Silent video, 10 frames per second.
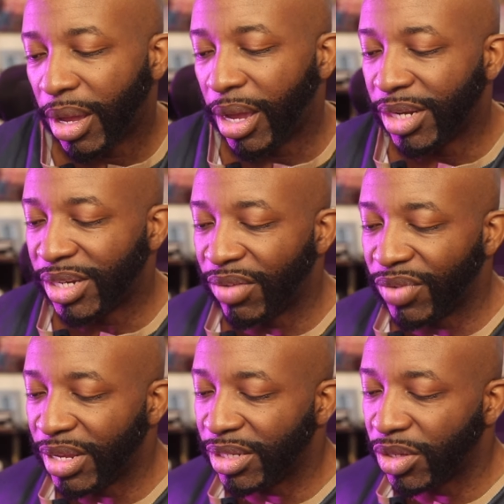HIV
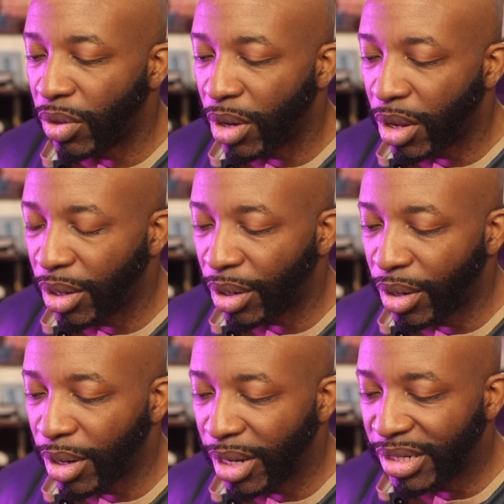is no
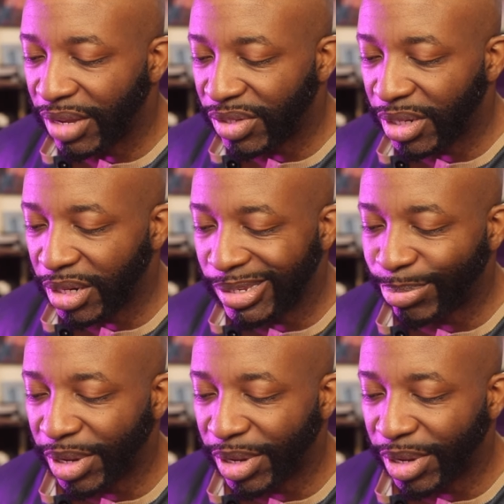longer a death sentence,